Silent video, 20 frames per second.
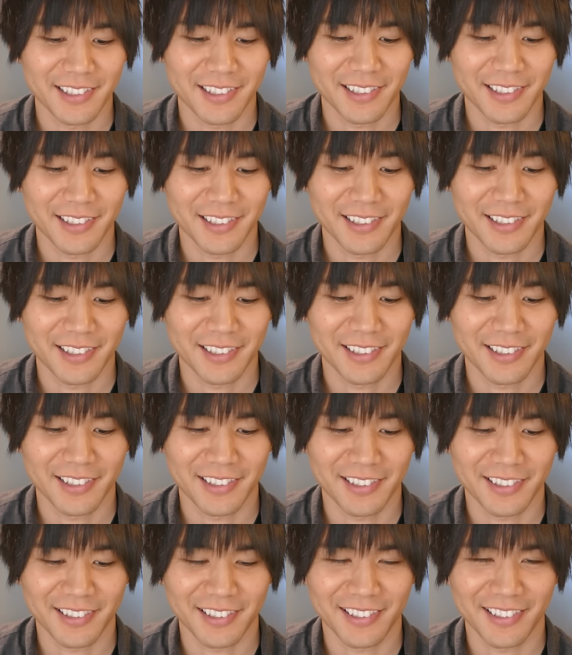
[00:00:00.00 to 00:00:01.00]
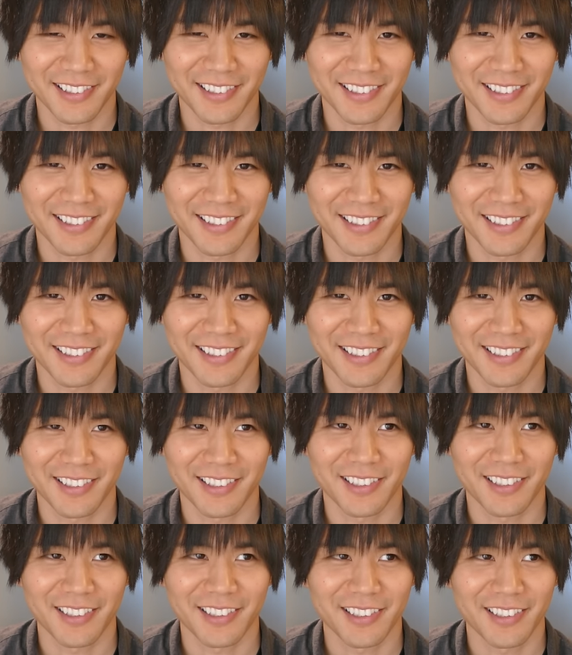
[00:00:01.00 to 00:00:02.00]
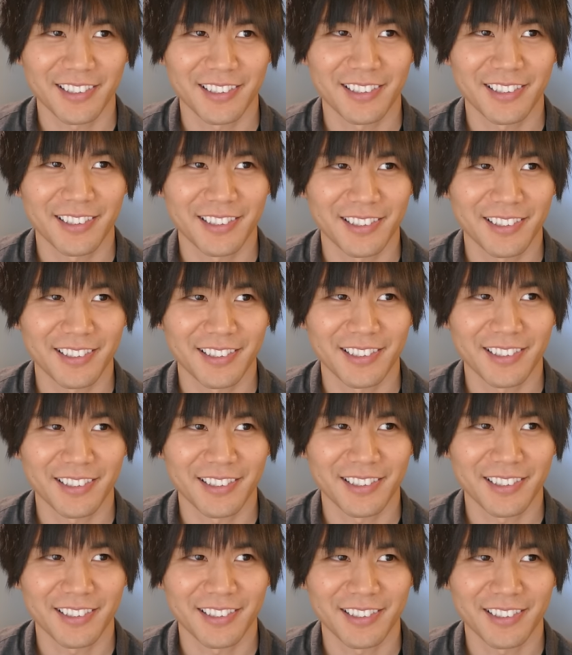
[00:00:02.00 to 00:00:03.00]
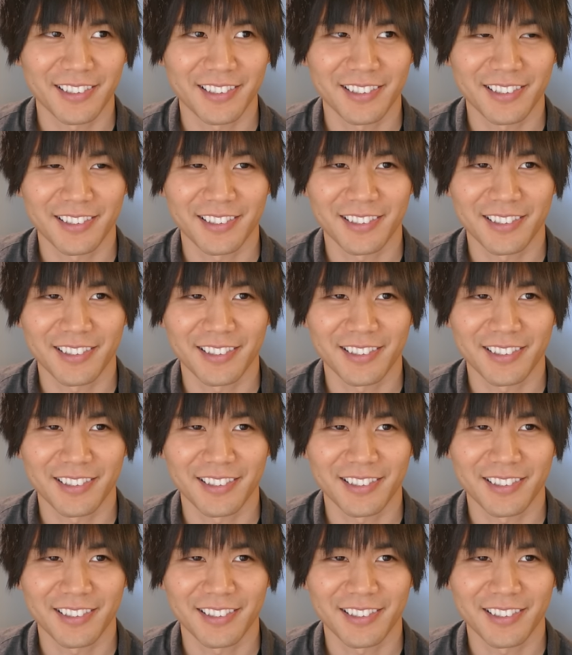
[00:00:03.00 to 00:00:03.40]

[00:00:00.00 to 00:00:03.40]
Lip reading: The person shown says nothing.